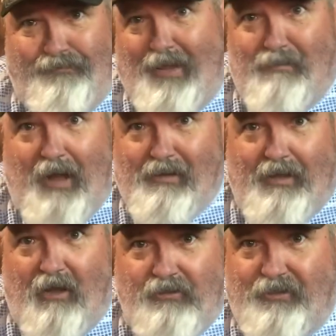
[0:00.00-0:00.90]
They
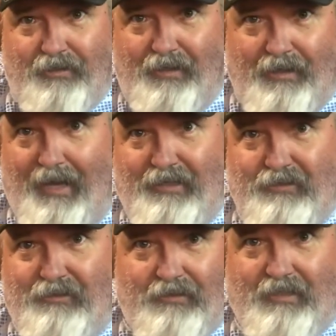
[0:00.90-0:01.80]
might cost you an
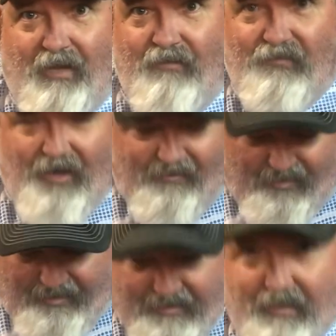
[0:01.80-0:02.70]
extra 75,
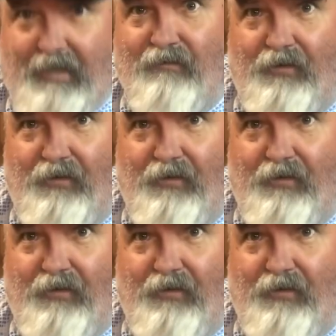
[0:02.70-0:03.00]
80 cents